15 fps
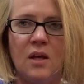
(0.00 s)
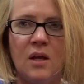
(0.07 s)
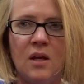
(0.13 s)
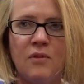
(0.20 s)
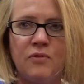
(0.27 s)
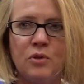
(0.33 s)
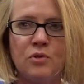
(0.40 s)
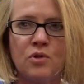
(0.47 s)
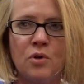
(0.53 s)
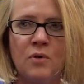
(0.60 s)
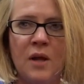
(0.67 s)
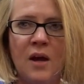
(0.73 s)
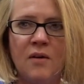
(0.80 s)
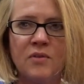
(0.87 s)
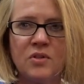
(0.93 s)
If you don't
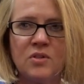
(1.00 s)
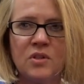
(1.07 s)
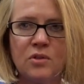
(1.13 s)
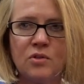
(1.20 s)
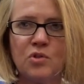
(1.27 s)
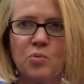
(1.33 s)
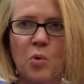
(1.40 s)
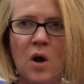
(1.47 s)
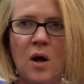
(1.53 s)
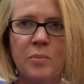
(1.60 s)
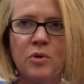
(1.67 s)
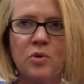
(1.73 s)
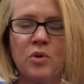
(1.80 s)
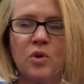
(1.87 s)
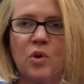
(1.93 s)
have a silk swab,
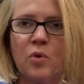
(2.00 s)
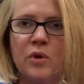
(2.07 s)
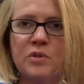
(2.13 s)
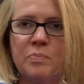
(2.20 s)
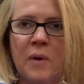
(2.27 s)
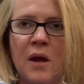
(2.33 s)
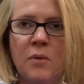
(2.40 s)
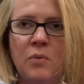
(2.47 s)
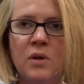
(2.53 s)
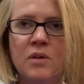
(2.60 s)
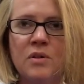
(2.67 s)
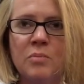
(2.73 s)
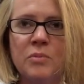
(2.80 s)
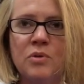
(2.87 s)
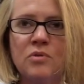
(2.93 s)
you can always buy one at
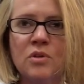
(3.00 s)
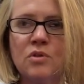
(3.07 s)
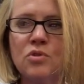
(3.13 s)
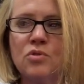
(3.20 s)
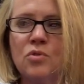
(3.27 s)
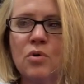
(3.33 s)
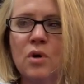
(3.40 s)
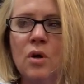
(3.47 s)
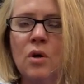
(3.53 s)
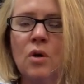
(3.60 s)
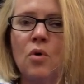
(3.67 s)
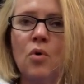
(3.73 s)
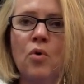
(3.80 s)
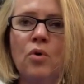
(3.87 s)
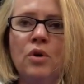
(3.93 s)
the music store,
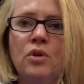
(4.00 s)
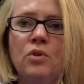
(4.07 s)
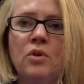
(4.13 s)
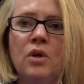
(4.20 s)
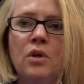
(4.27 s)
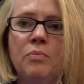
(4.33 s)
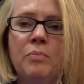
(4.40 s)
or you can